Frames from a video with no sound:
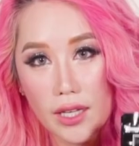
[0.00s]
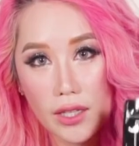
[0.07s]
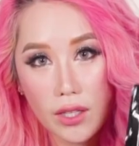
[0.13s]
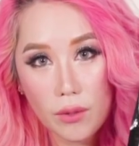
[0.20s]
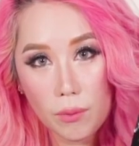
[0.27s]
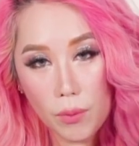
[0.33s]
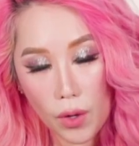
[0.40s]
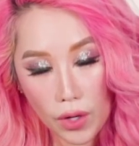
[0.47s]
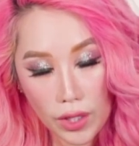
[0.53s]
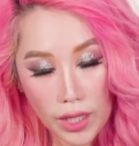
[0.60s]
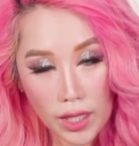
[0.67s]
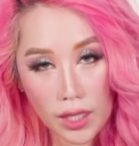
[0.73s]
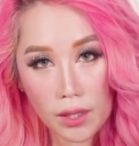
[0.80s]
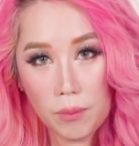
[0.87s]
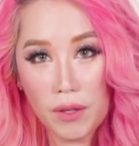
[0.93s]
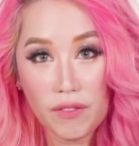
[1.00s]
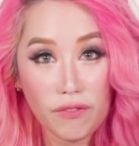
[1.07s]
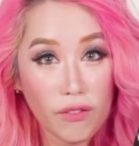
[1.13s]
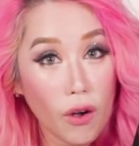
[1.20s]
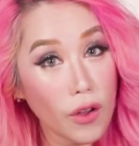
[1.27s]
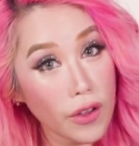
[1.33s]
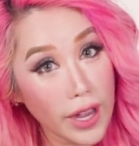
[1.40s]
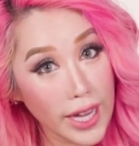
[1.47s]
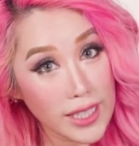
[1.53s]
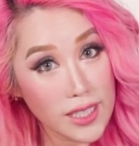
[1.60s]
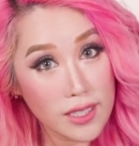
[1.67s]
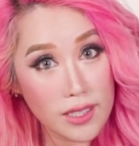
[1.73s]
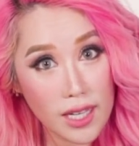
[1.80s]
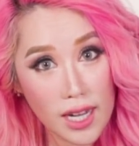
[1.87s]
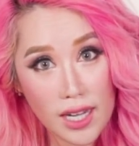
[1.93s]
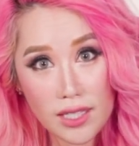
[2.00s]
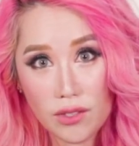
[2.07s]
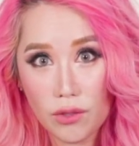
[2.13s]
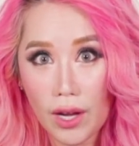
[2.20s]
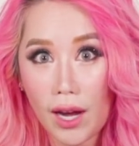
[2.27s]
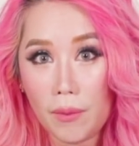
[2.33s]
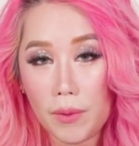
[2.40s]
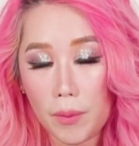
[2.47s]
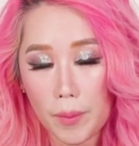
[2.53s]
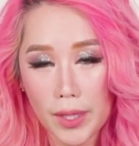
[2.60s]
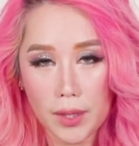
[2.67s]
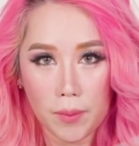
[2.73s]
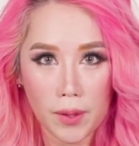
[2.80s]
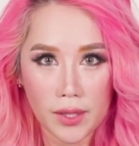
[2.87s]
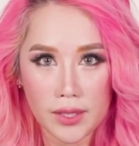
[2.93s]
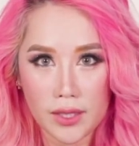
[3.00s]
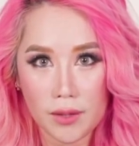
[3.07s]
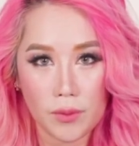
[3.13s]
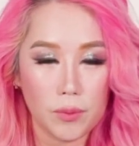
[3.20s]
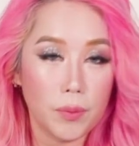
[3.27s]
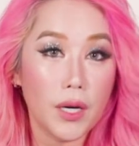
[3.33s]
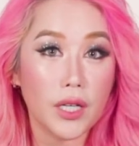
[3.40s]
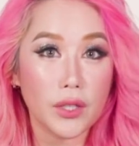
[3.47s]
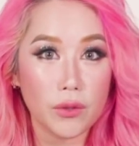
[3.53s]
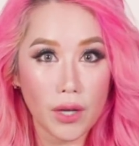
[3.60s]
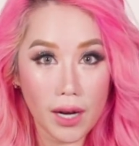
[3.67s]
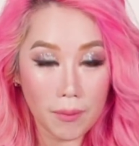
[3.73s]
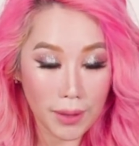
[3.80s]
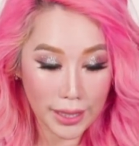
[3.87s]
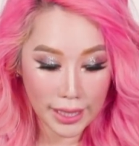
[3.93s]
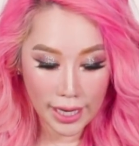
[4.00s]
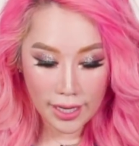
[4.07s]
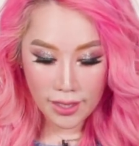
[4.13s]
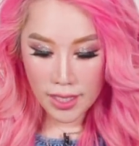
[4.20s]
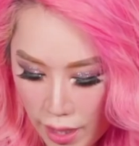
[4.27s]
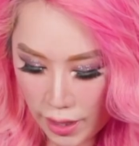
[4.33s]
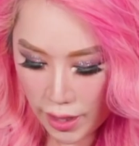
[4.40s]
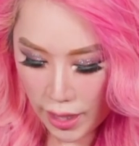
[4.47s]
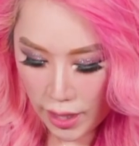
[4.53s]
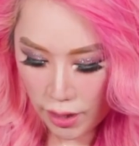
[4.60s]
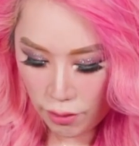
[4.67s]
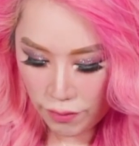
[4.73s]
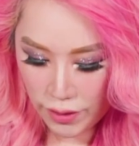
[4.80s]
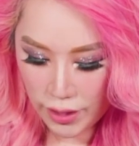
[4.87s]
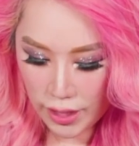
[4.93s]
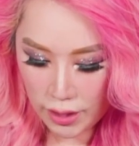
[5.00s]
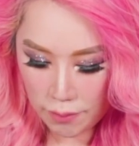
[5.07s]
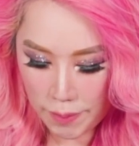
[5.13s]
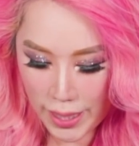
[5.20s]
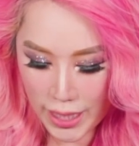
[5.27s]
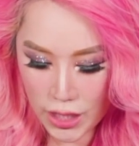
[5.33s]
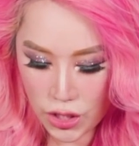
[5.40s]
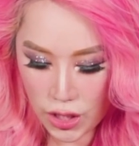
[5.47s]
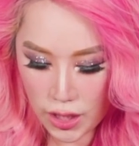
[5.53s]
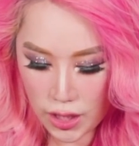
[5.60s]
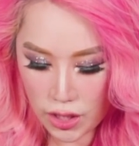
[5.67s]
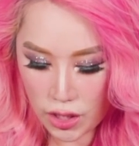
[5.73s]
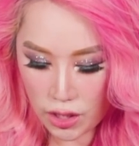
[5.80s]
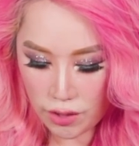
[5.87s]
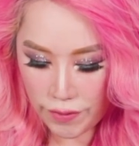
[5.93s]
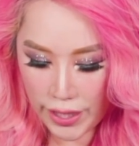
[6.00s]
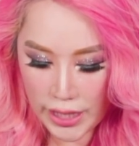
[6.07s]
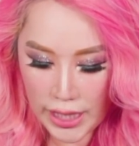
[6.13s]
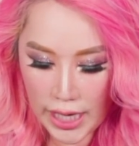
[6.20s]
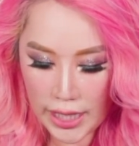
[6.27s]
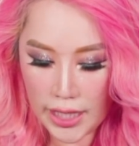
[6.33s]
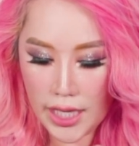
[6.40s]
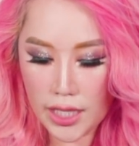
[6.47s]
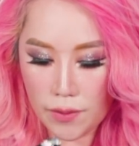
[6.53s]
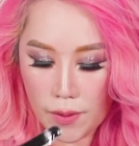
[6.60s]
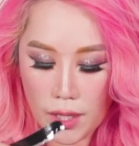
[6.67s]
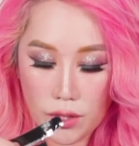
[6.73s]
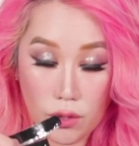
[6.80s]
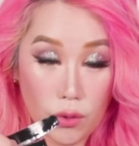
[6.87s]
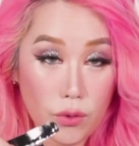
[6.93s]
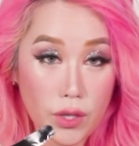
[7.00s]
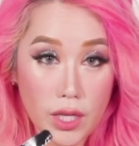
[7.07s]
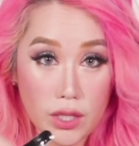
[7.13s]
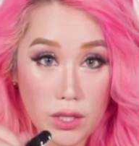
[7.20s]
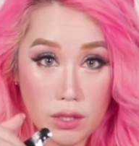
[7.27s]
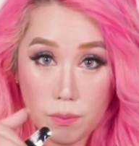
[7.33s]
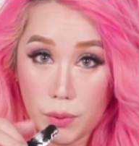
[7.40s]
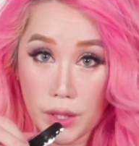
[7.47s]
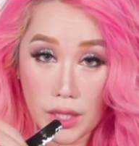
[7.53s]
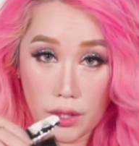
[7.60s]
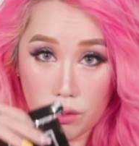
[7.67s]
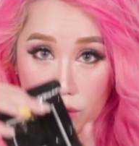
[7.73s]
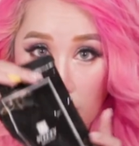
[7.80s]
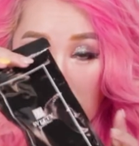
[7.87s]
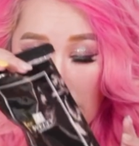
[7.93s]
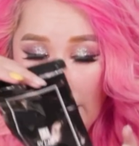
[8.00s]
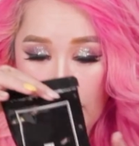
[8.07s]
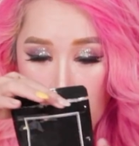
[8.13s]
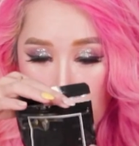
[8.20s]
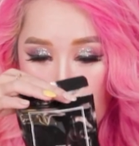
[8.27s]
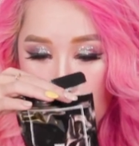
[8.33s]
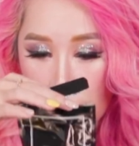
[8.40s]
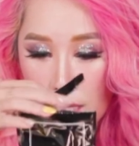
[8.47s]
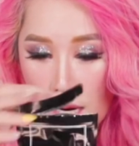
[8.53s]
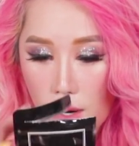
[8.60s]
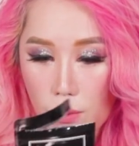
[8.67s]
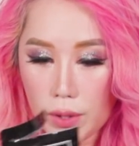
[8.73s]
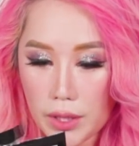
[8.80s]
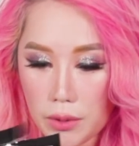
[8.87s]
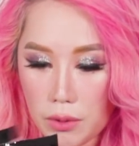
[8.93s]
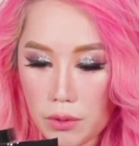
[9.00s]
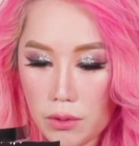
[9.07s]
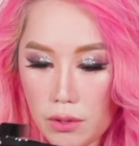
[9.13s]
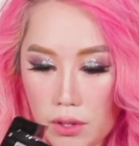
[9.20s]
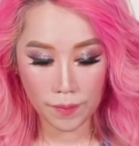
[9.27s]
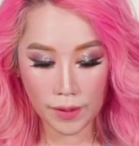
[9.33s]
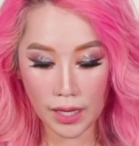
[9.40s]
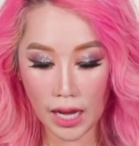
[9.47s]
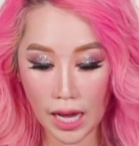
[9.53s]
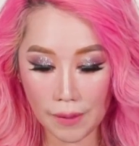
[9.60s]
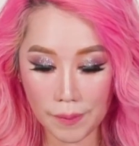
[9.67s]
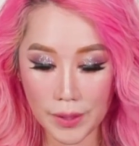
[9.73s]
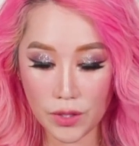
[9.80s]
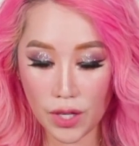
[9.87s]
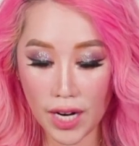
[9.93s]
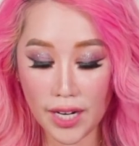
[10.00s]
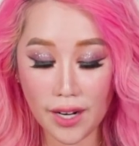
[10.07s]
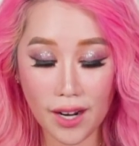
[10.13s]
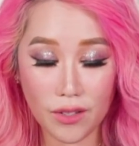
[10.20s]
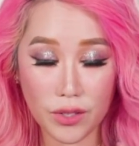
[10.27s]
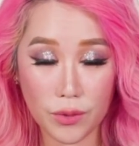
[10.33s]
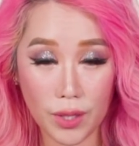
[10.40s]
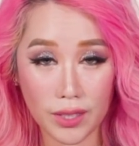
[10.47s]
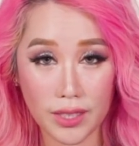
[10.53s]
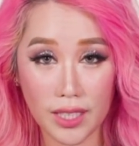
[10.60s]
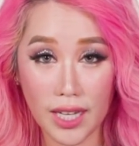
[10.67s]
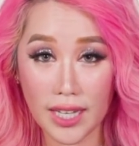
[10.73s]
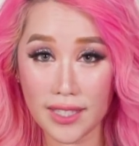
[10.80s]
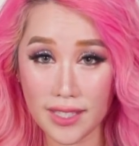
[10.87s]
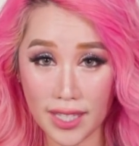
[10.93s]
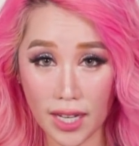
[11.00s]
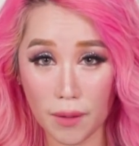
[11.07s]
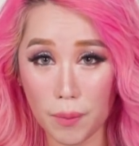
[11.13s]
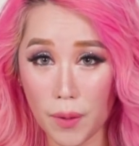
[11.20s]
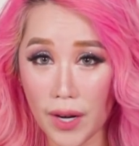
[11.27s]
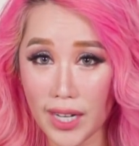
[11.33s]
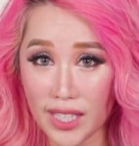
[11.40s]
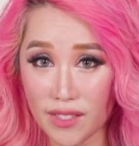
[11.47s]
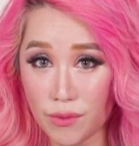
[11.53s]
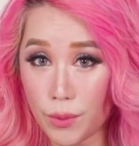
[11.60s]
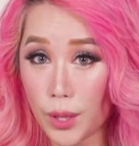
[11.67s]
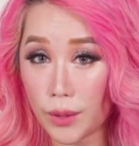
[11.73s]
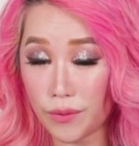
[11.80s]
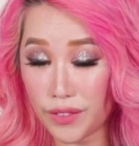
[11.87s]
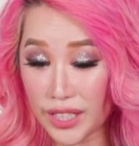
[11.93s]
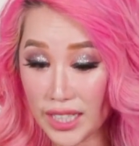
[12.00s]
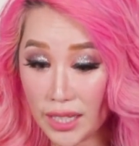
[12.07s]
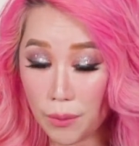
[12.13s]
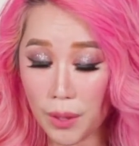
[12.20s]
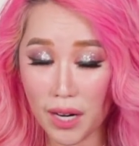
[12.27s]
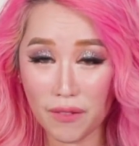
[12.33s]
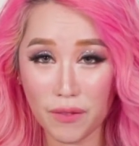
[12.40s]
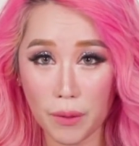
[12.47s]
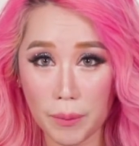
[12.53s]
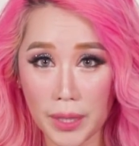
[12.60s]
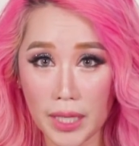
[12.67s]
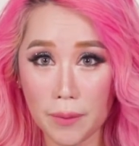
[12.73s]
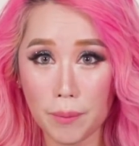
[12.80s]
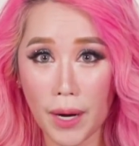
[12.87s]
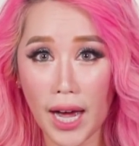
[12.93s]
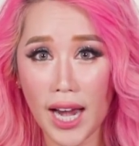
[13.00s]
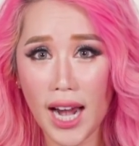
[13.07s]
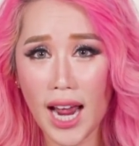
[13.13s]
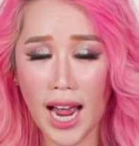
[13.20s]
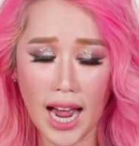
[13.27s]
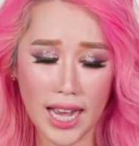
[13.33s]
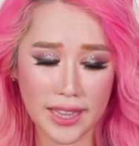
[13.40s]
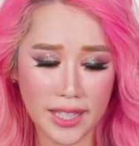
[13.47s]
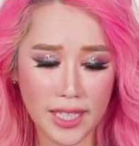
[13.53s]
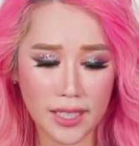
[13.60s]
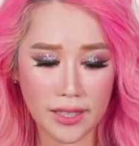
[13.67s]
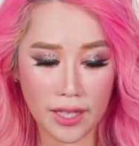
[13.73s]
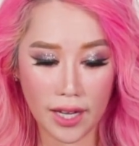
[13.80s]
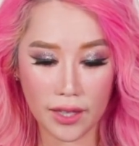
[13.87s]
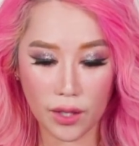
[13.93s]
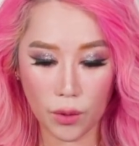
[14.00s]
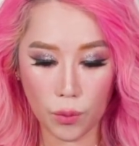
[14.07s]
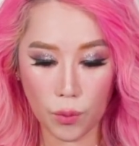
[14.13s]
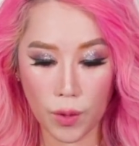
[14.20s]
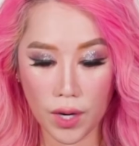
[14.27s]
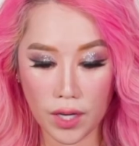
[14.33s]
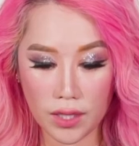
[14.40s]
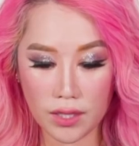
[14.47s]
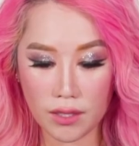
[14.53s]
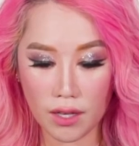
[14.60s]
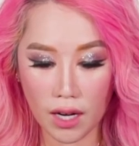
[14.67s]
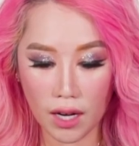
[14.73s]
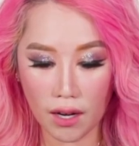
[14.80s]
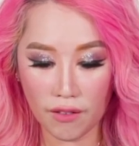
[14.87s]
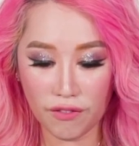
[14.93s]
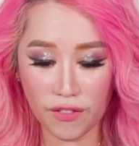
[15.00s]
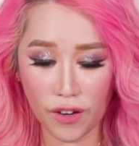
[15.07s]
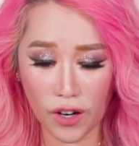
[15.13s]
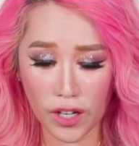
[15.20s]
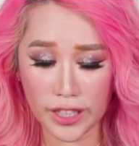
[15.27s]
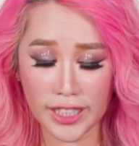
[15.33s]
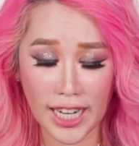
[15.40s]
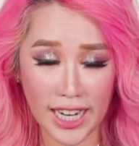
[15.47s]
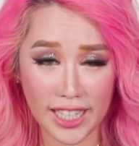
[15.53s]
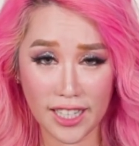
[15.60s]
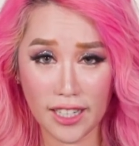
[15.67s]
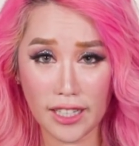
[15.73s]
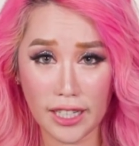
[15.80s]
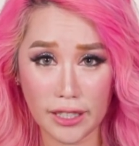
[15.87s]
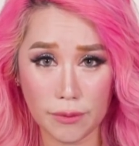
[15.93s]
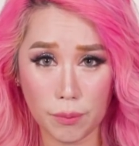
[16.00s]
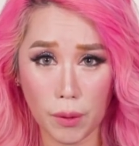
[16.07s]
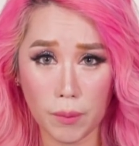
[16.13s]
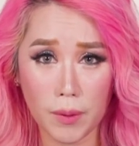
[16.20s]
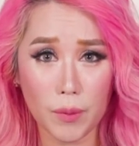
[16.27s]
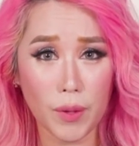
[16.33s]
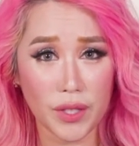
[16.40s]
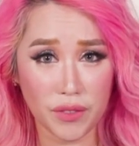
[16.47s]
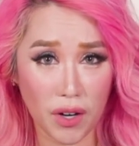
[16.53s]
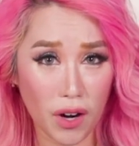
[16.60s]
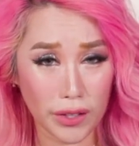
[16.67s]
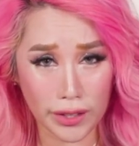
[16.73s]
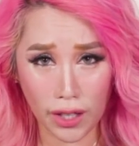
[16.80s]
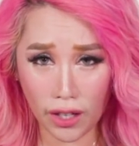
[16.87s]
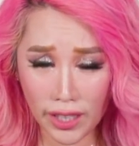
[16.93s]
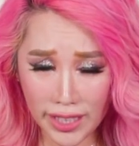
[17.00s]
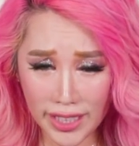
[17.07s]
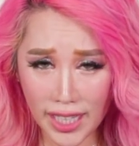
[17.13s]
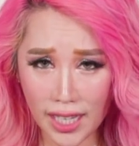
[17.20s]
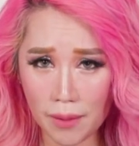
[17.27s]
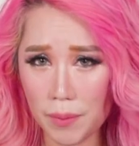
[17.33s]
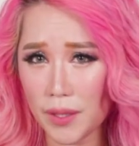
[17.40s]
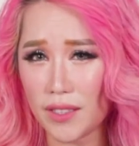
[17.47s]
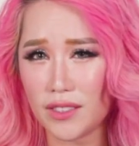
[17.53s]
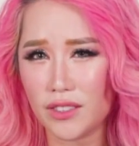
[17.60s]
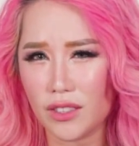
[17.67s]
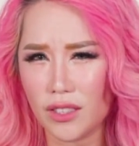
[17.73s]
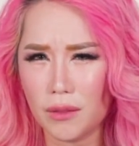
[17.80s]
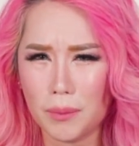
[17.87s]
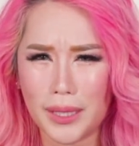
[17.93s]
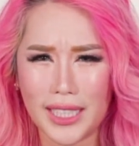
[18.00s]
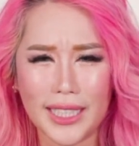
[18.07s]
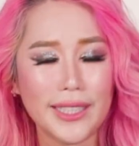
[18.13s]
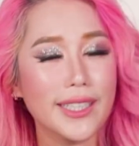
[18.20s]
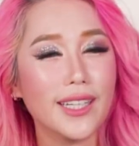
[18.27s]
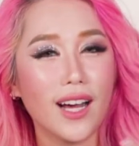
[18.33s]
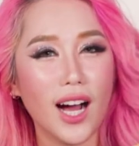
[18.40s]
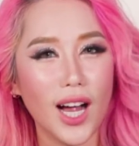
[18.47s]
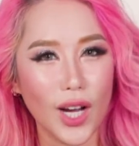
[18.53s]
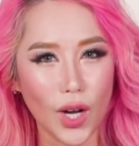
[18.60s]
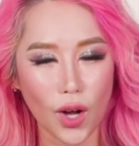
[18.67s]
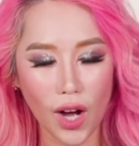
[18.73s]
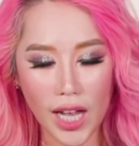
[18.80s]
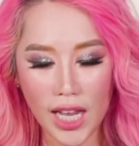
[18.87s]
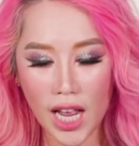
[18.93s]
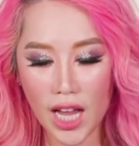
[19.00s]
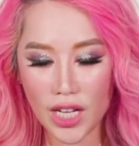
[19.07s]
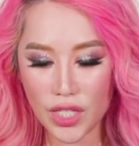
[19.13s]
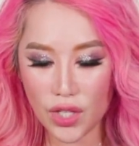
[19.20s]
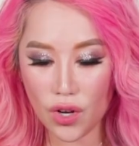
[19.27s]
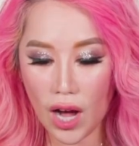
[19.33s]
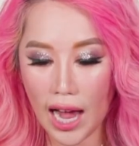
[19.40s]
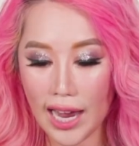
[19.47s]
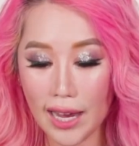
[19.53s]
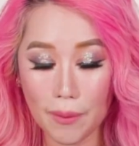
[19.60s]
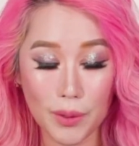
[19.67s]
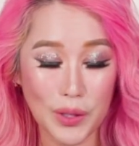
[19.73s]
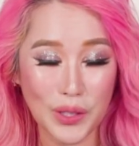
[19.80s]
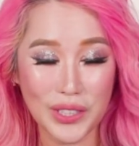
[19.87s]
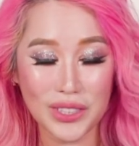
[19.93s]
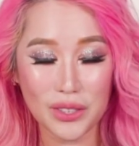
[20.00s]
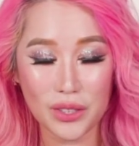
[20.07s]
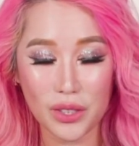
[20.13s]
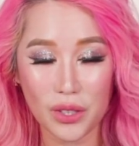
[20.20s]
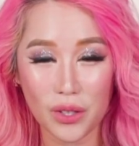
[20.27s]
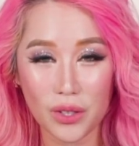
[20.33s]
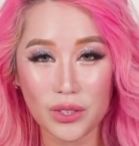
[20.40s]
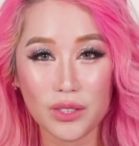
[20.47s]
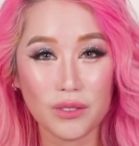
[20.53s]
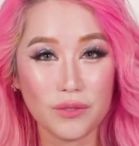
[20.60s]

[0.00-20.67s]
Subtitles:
in the morning before your exercise to help your metabolism, to perk you up, I guess. And I love it that the packaging is just very tiny as well, so you can just put it into your bag and bring it out with you. I've been trying out SVELTY in Singapore and it's worked really well for me, but I think that the worst for a diet is probably when you're on holiday because you're going to be eating a lot. So I am going to go to